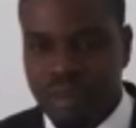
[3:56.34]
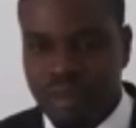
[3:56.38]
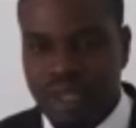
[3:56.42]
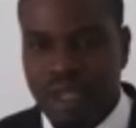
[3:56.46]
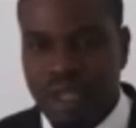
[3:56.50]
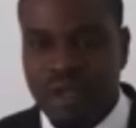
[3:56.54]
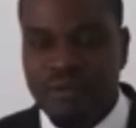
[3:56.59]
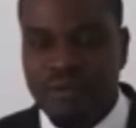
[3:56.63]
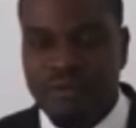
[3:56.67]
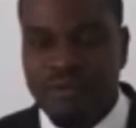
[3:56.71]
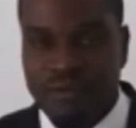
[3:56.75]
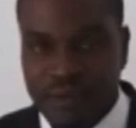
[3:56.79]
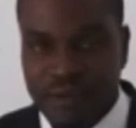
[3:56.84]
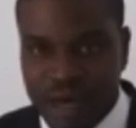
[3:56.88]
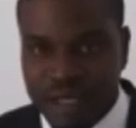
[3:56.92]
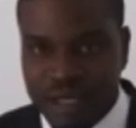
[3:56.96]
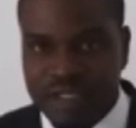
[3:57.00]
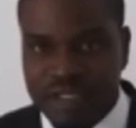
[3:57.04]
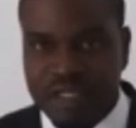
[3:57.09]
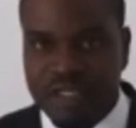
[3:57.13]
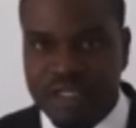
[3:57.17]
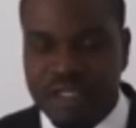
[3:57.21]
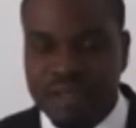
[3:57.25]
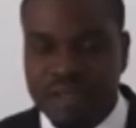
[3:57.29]

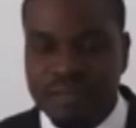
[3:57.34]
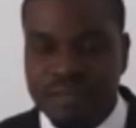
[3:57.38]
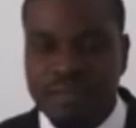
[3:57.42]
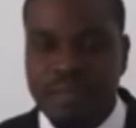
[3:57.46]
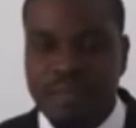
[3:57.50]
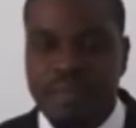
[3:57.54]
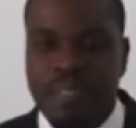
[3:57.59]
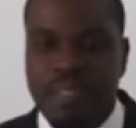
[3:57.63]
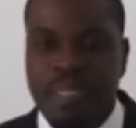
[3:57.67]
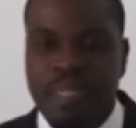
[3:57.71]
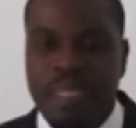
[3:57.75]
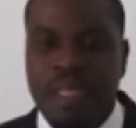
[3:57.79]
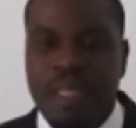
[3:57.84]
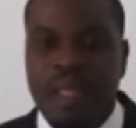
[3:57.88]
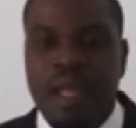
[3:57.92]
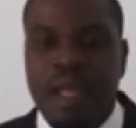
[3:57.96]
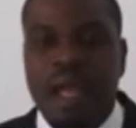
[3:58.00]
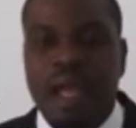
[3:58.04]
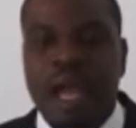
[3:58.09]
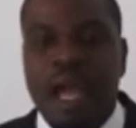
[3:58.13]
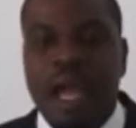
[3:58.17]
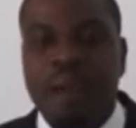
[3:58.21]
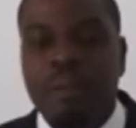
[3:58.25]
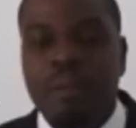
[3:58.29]
First,
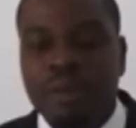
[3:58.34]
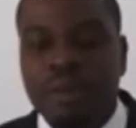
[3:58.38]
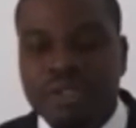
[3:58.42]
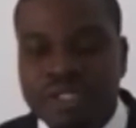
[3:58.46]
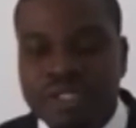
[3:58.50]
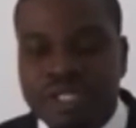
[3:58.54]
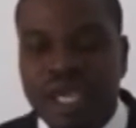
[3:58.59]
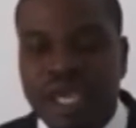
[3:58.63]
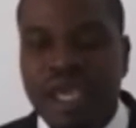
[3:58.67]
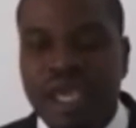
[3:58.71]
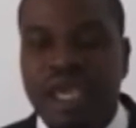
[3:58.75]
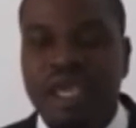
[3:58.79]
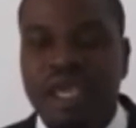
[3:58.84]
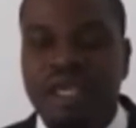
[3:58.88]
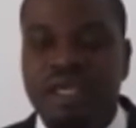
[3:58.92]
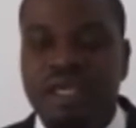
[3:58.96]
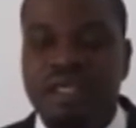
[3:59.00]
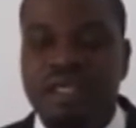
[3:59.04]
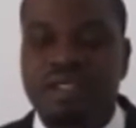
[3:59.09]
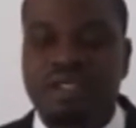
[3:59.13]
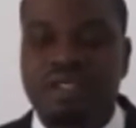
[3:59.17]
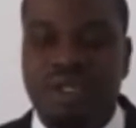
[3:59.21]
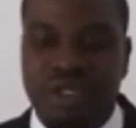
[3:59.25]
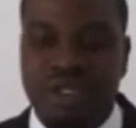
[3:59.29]
I must
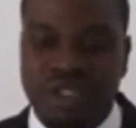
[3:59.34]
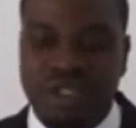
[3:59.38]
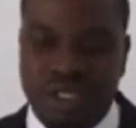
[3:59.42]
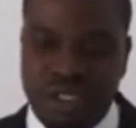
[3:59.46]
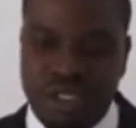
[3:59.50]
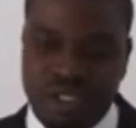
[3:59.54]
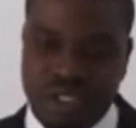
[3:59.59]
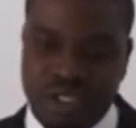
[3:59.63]
say Justice